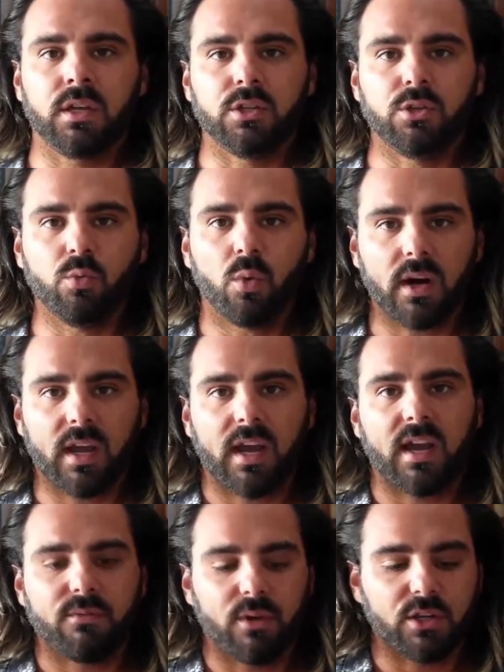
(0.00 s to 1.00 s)
You want to
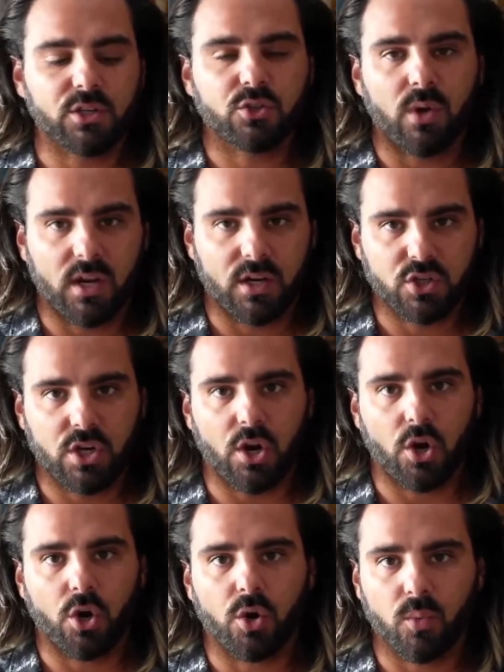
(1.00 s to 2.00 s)
have a strategy
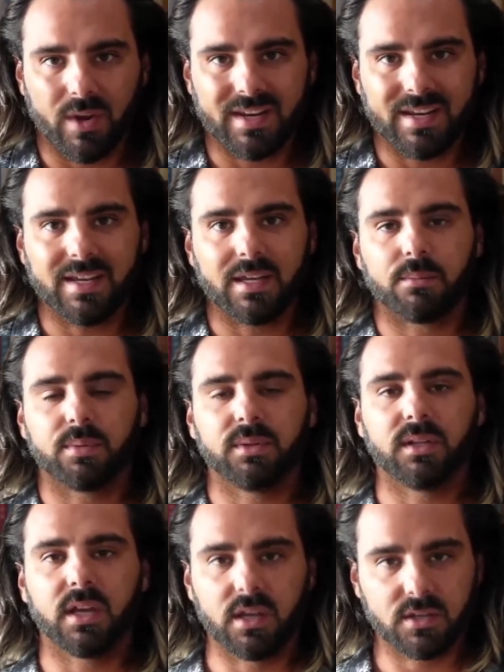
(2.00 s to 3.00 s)
already in
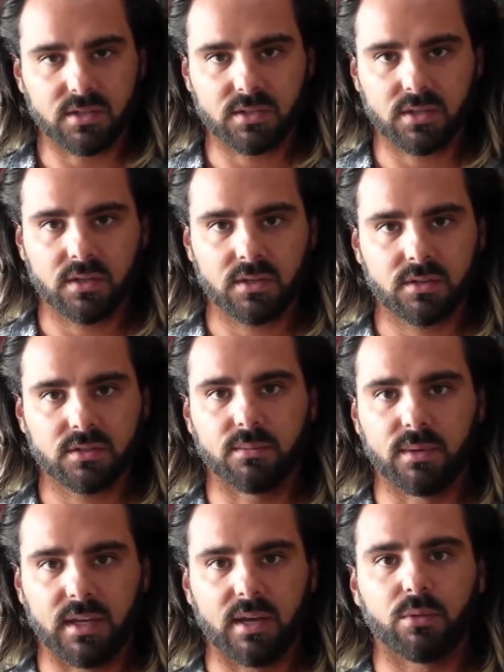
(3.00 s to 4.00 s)
place to
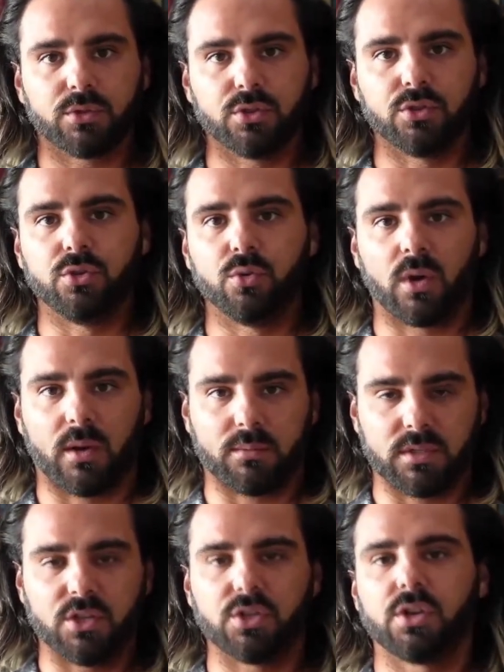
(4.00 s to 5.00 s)
be able to do what I'm
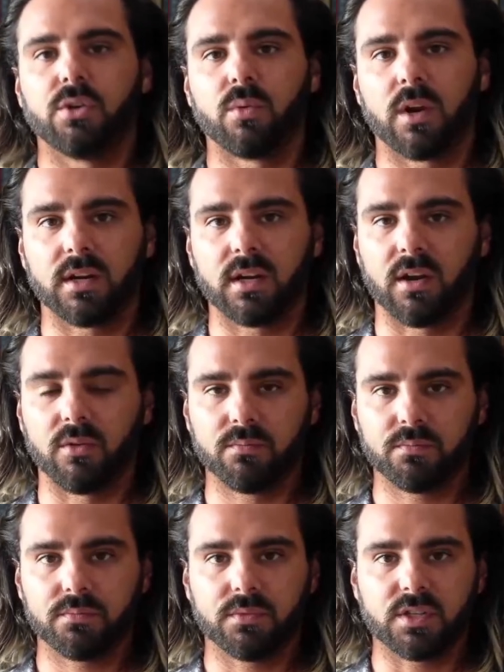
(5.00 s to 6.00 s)
teaching you right now.
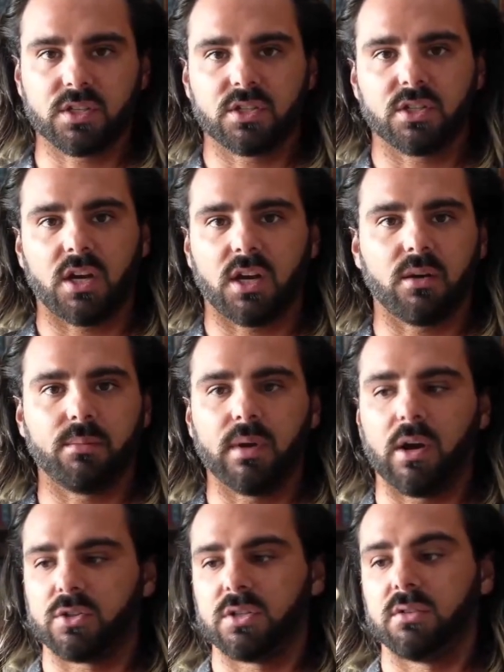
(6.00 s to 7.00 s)
This is not
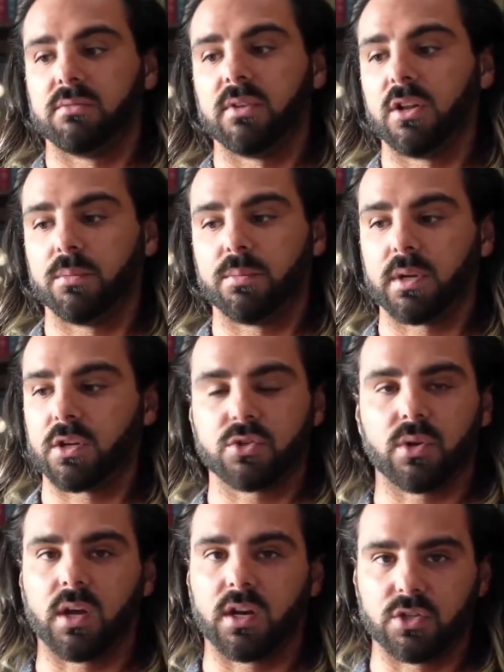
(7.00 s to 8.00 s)
about developing a
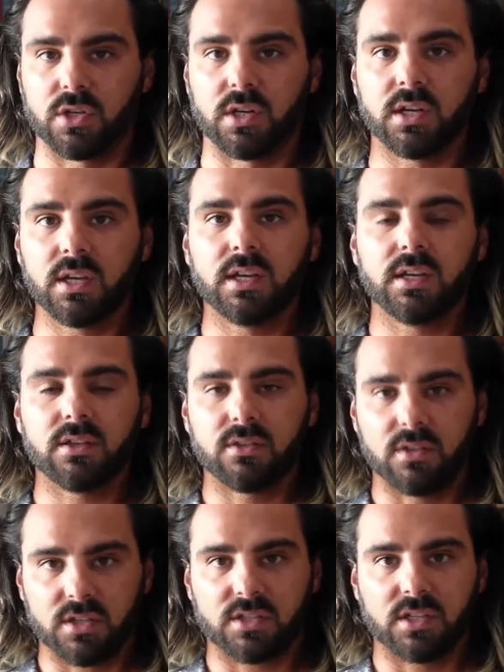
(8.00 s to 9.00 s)
strategy.
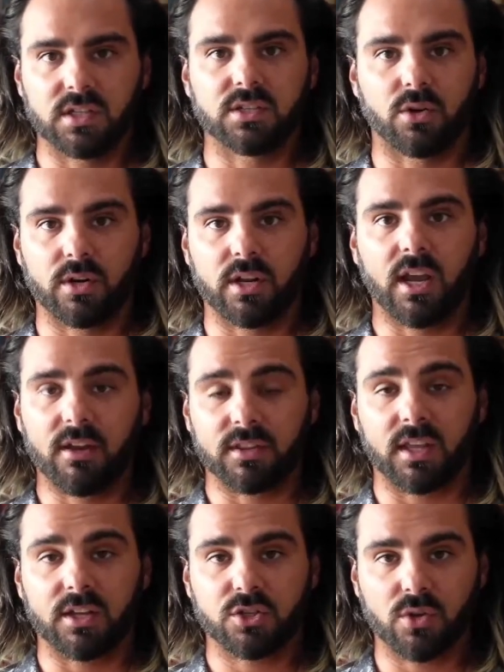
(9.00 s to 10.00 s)
This is already having
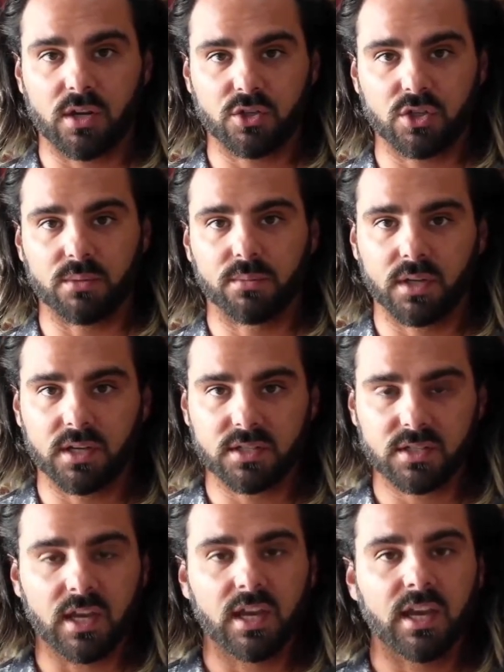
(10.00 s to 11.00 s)
that strategy in place
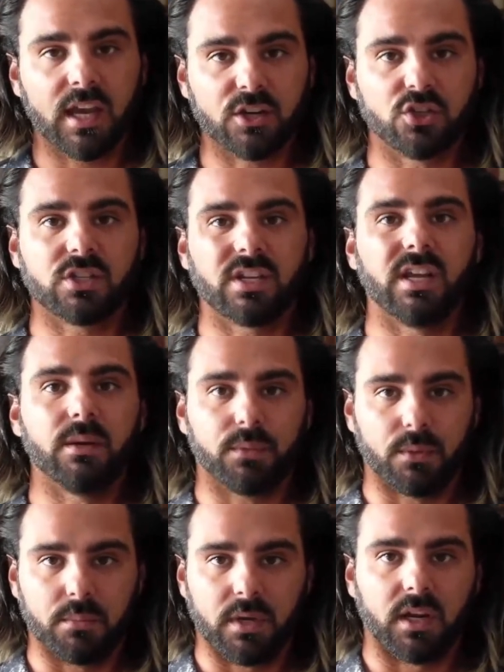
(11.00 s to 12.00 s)
and just
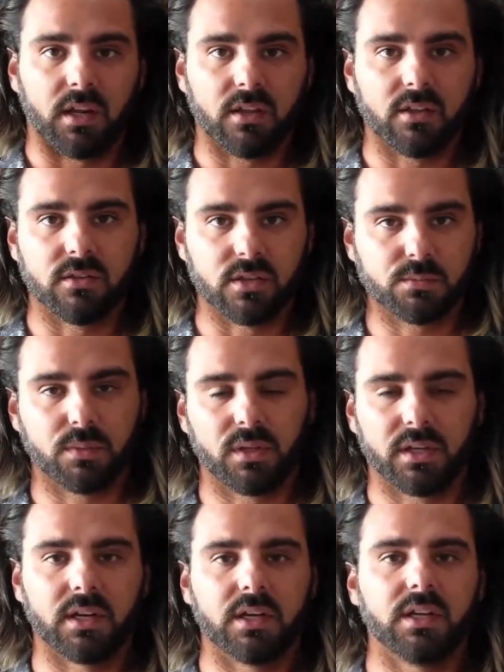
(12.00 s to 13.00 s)
implementing this
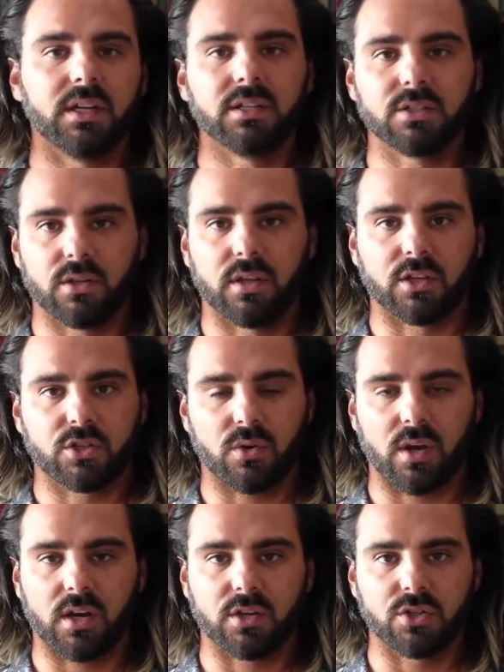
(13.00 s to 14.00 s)
plan into that
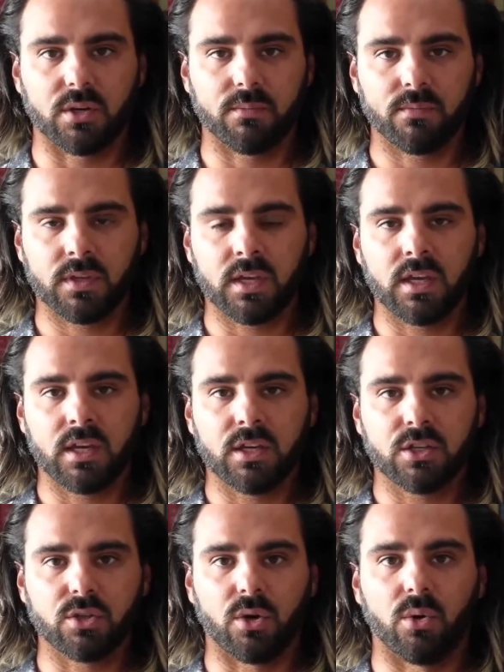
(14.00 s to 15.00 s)
strategy.
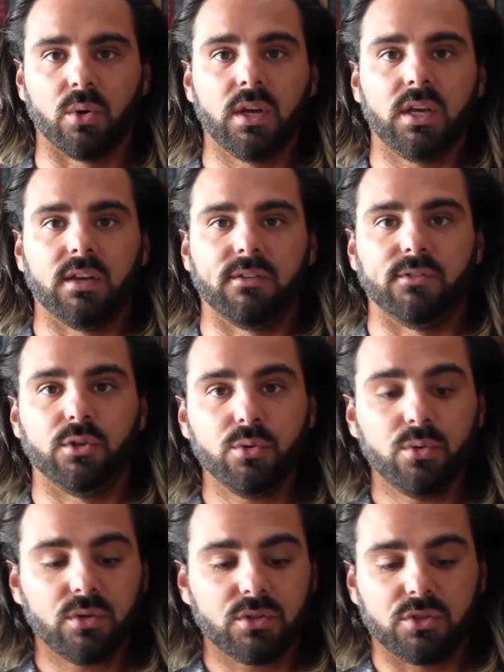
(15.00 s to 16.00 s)
So if
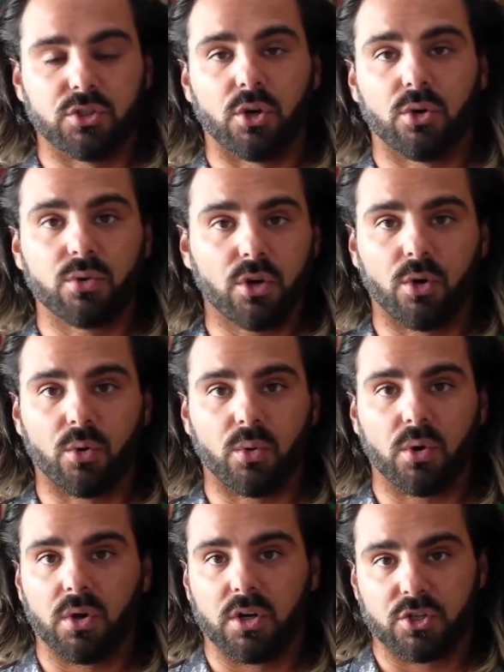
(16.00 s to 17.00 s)
you don't know
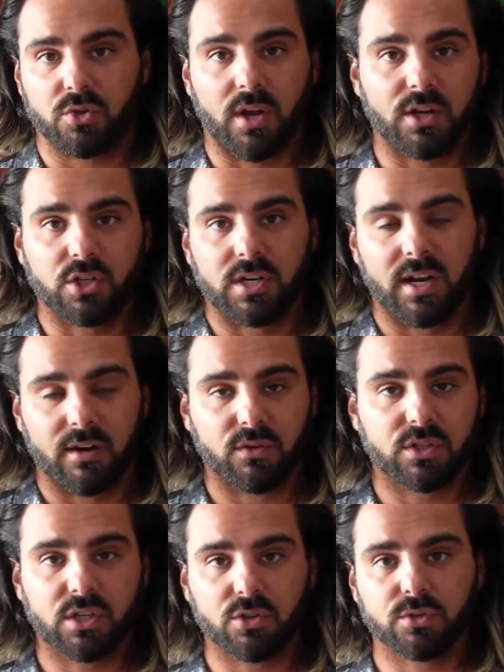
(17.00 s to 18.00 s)
a strategy in every
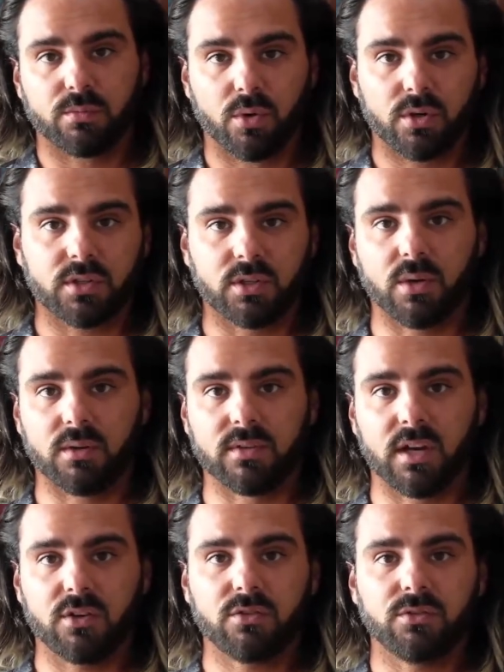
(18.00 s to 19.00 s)
single sport that you have
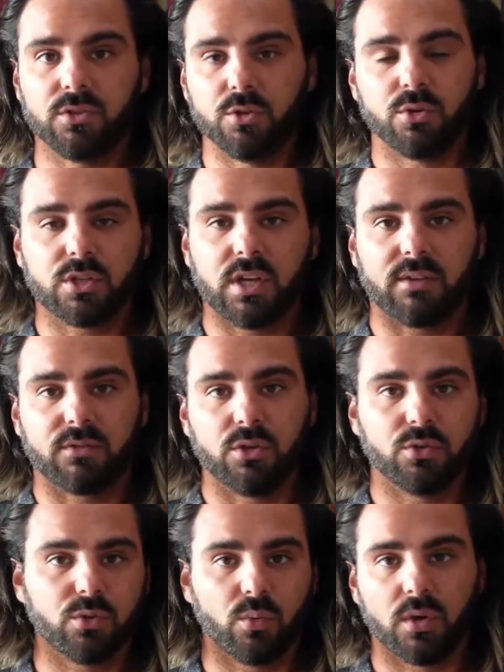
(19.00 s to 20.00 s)
down, you just have to
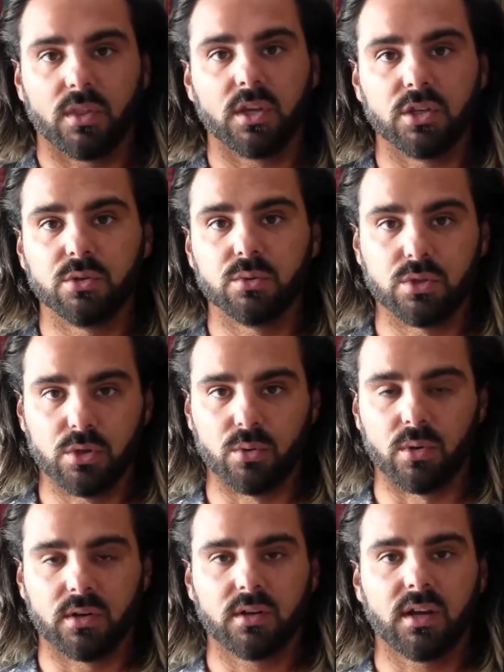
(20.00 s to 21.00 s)
use the one that you do
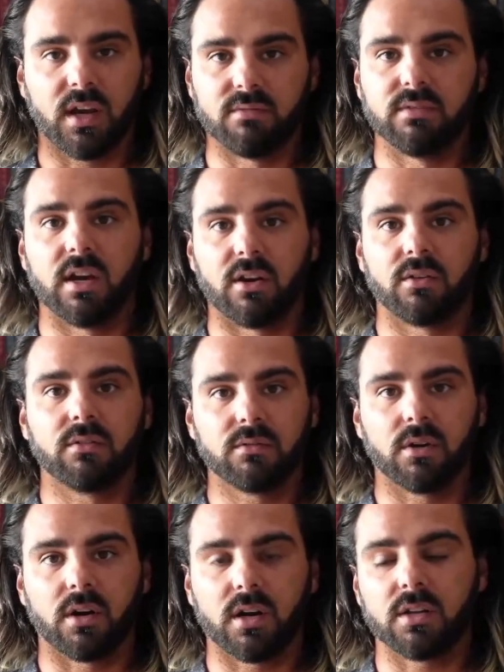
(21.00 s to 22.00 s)
have down,
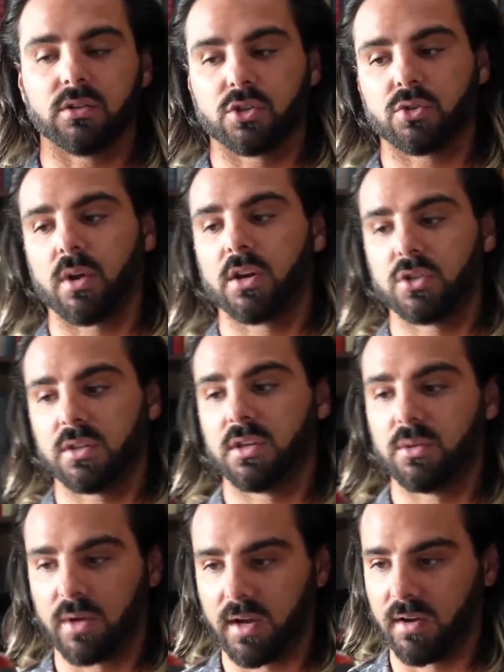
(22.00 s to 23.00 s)
all right, and the strategy that
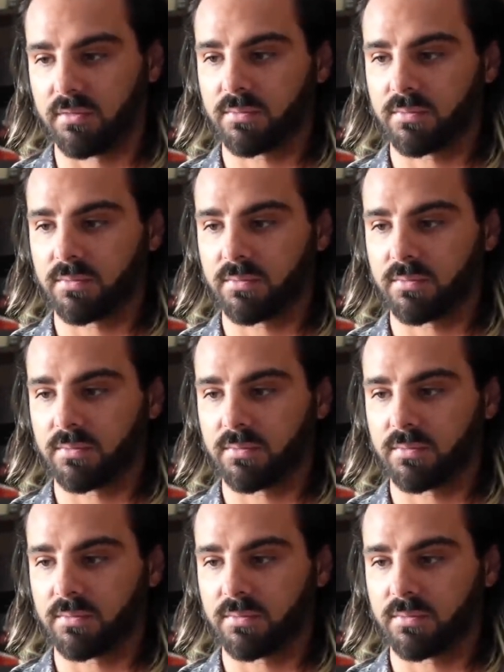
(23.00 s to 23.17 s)
you have.